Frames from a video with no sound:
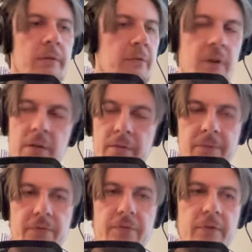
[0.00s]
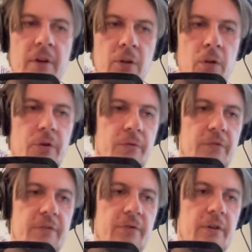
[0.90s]
a lot of
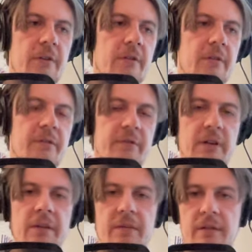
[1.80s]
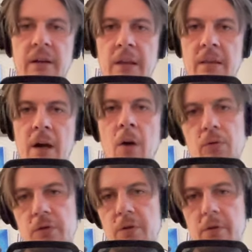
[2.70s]
different things in
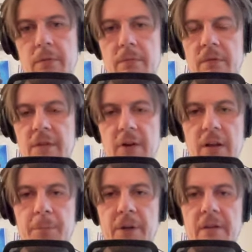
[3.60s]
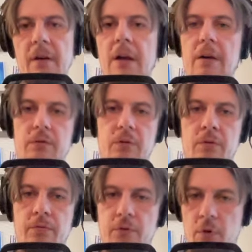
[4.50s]
audio development.
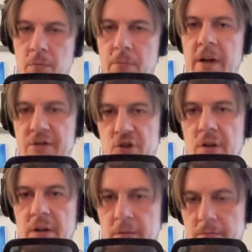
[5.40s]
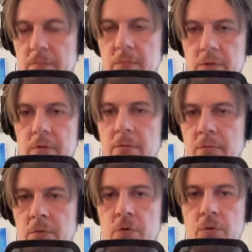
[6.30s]
So from actually
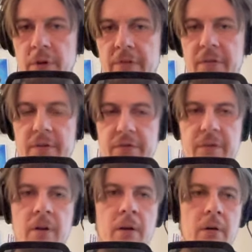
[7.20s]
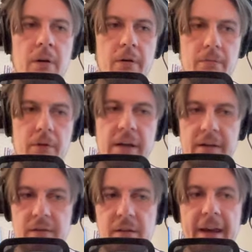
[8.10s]
uh, doing this uh,
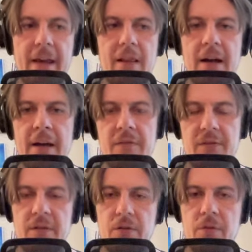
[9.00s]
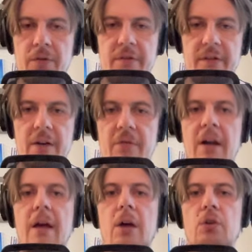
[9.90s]
like delay lines and all this stuff
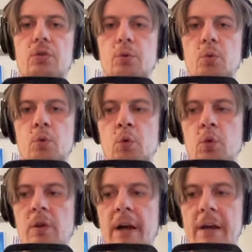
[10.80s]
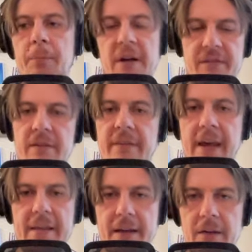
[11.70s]
to like passing
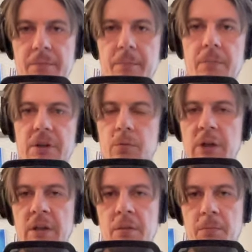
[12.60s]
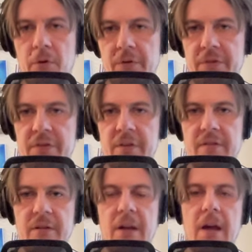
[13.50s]
data between processes